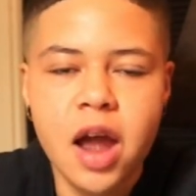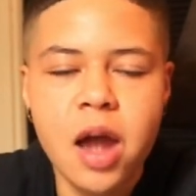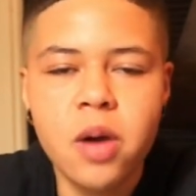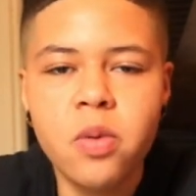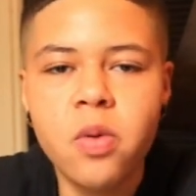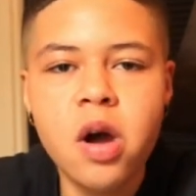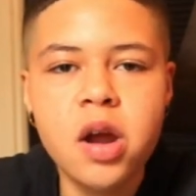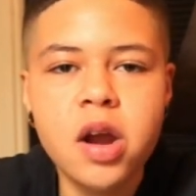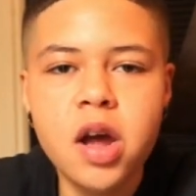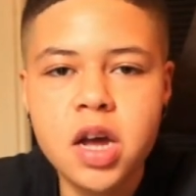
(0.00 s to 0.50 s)
I
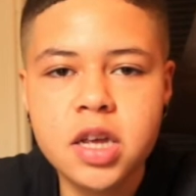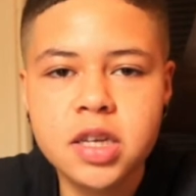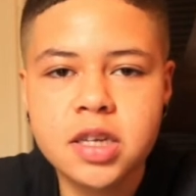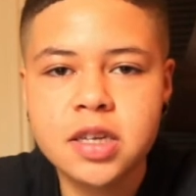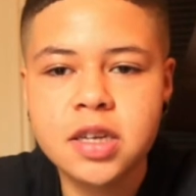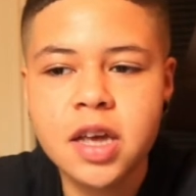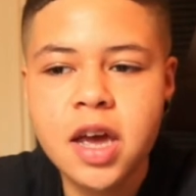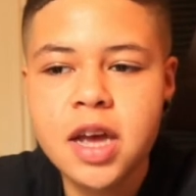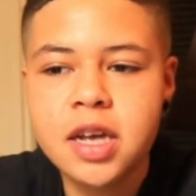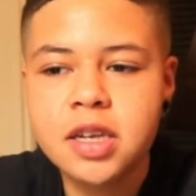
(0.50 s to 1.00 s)
want
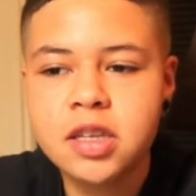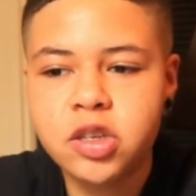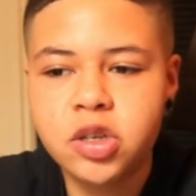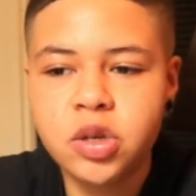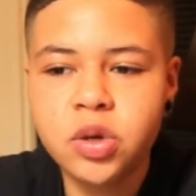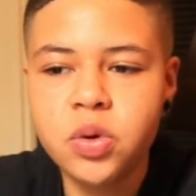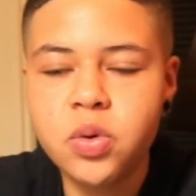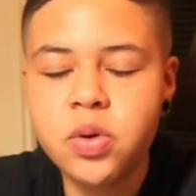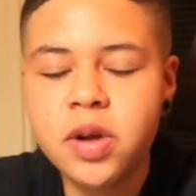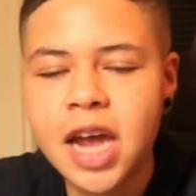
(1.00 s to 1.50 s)
us
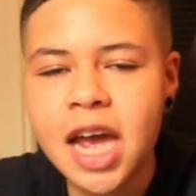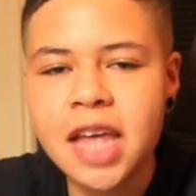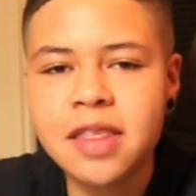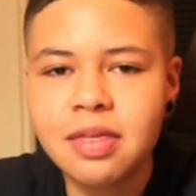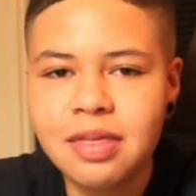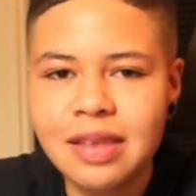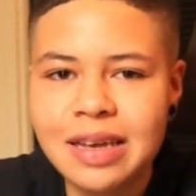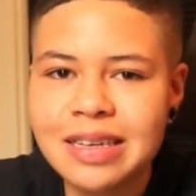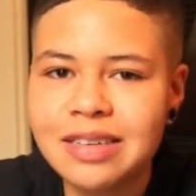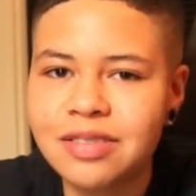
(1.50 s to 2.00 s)
to
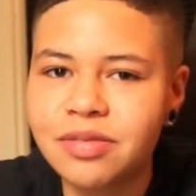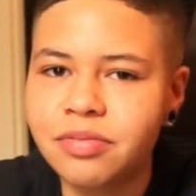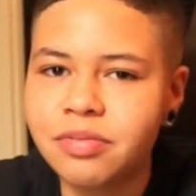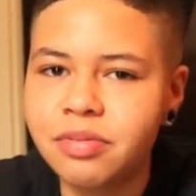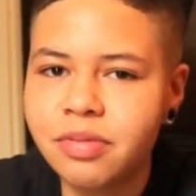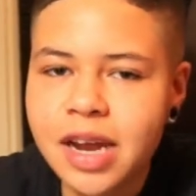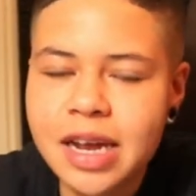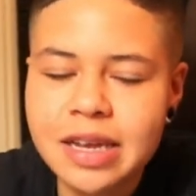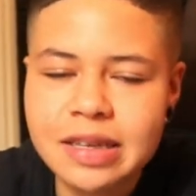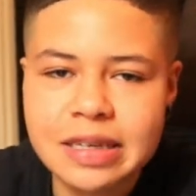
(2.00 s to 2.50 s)
get these
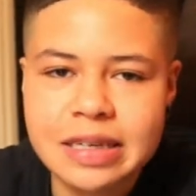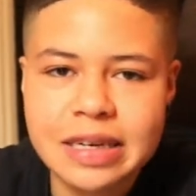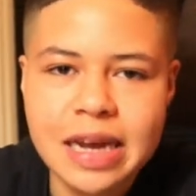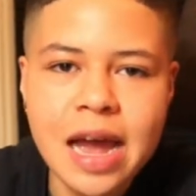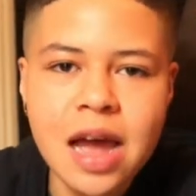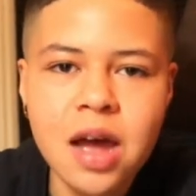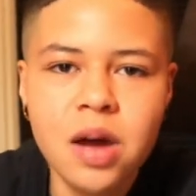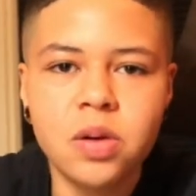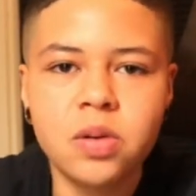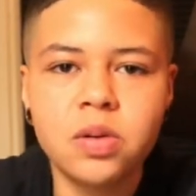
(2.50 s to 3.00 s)
rates
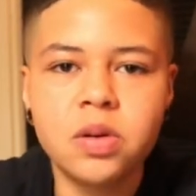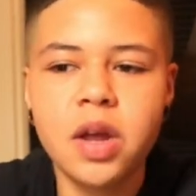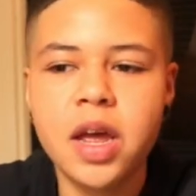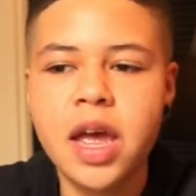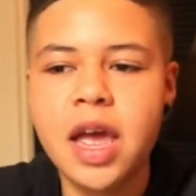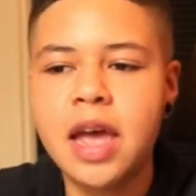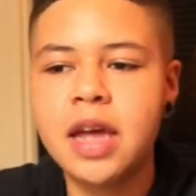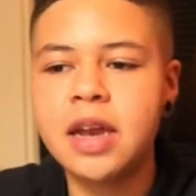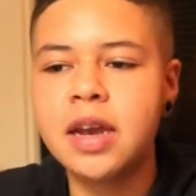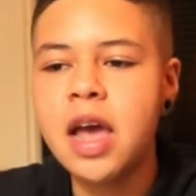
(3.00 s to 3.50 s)
down,
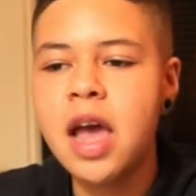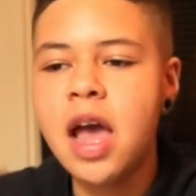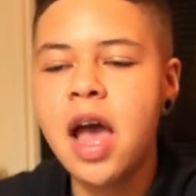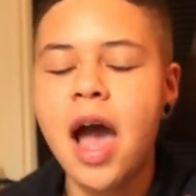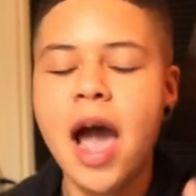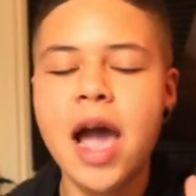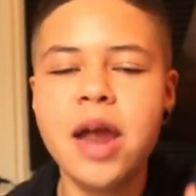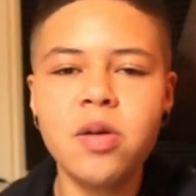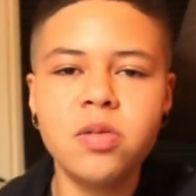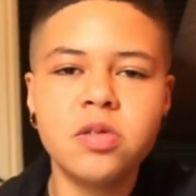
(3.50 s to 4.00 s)
and
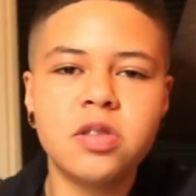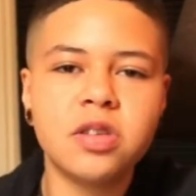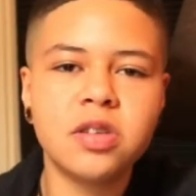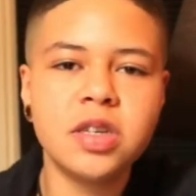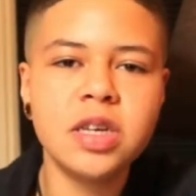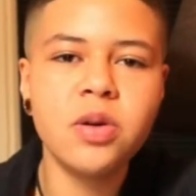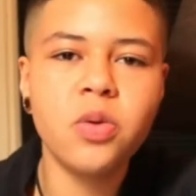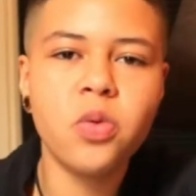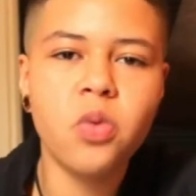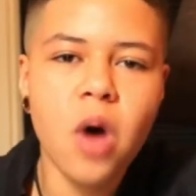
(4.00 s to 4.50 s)
I don't
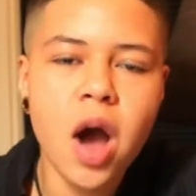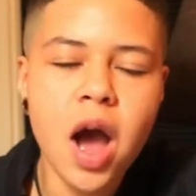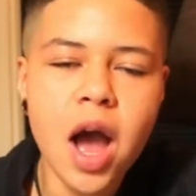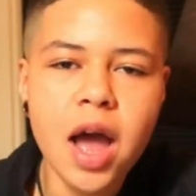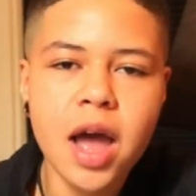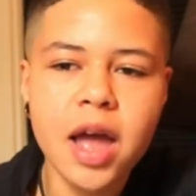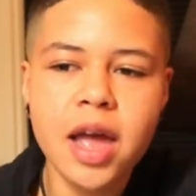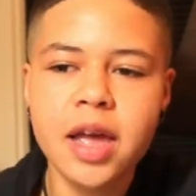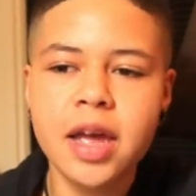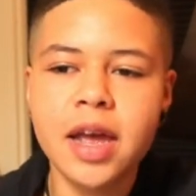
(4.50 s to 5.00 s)
see
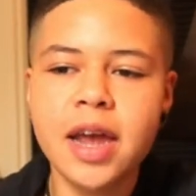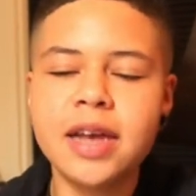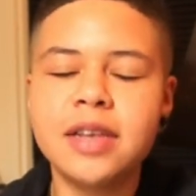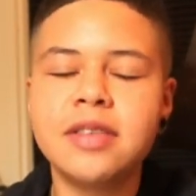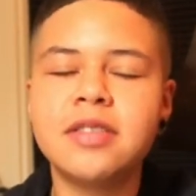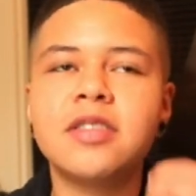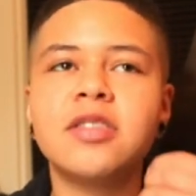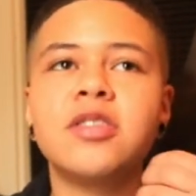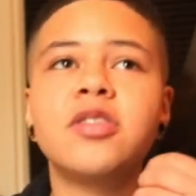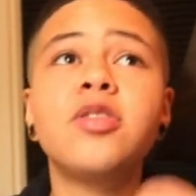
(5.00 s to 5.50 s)
why
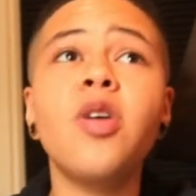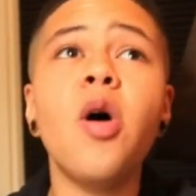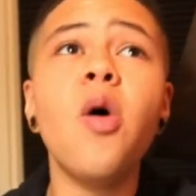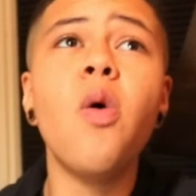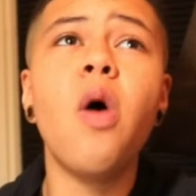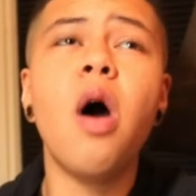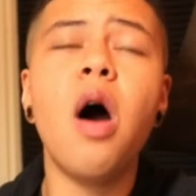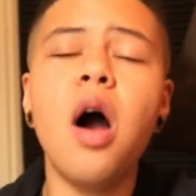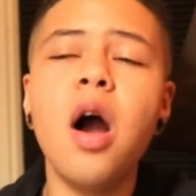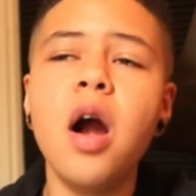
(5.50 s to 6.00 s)
it's
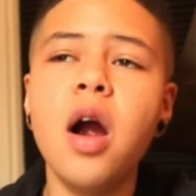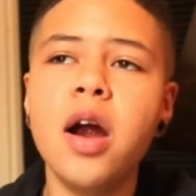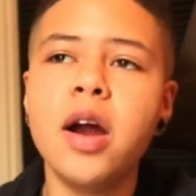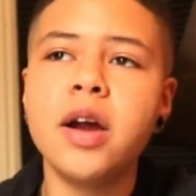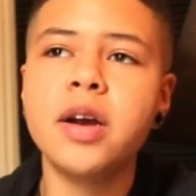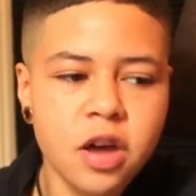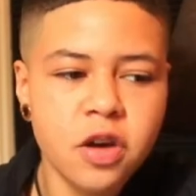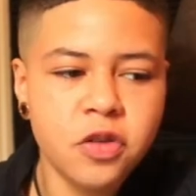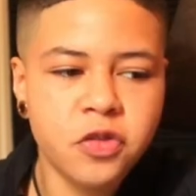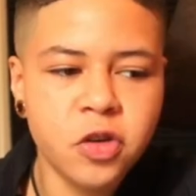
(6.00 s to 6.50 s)
so
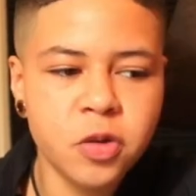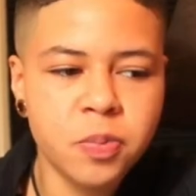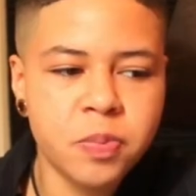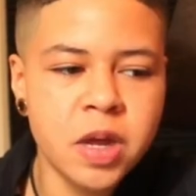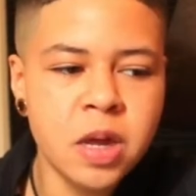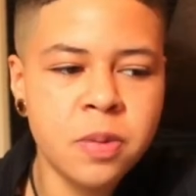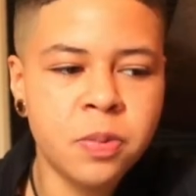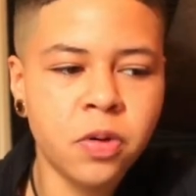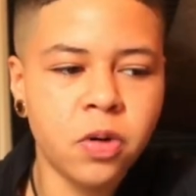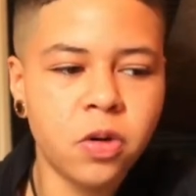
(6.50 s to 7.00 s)
hard for
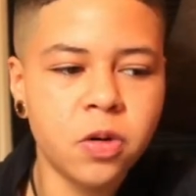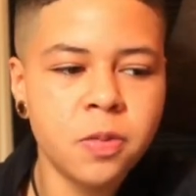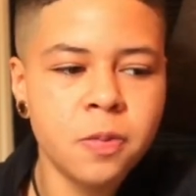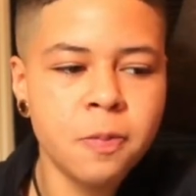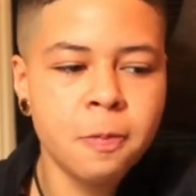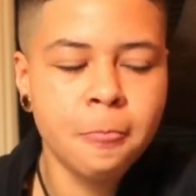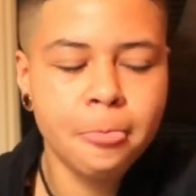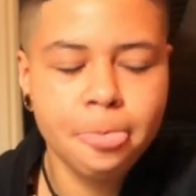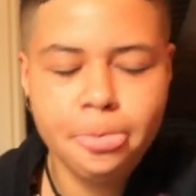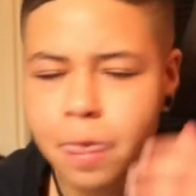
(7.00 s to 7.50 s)
people
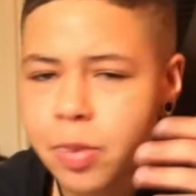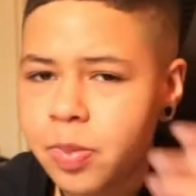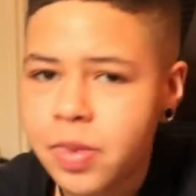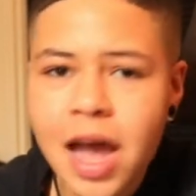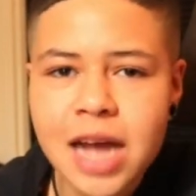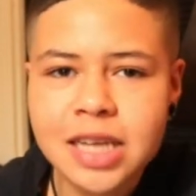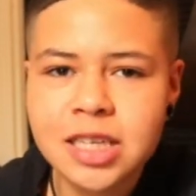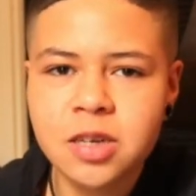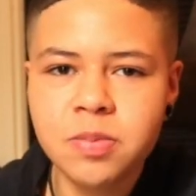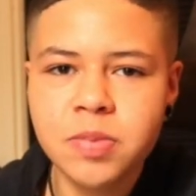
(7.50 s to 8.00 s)

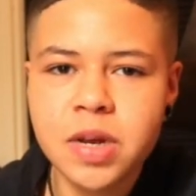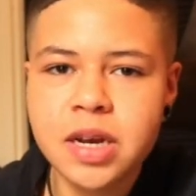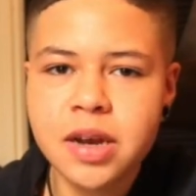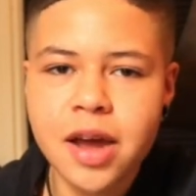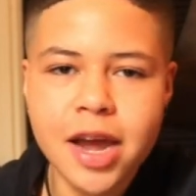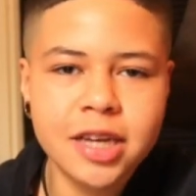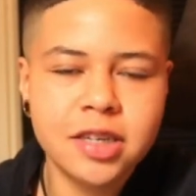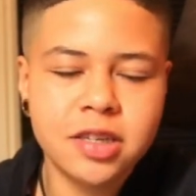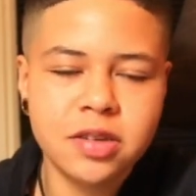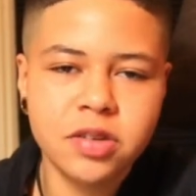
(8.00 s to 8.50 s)
not to be
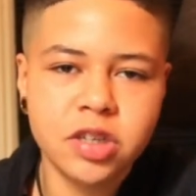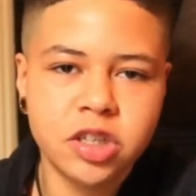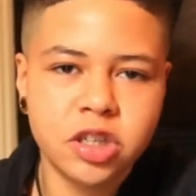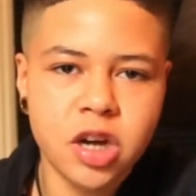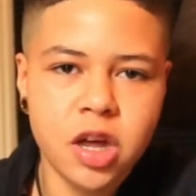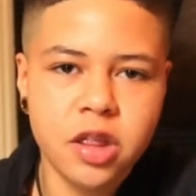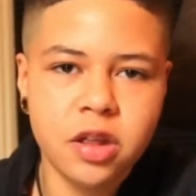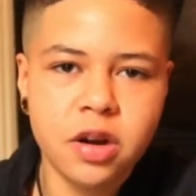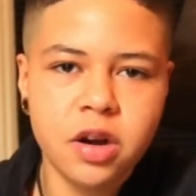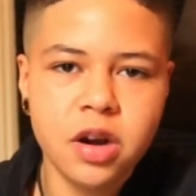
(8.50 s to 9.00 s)
nice to each
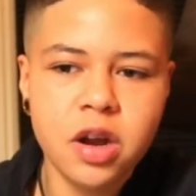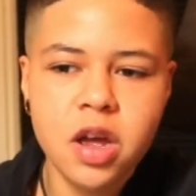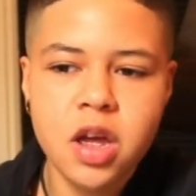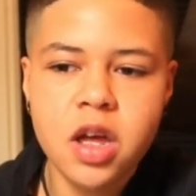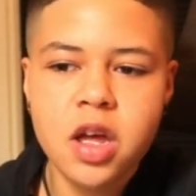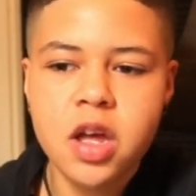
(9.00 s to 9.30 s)
other,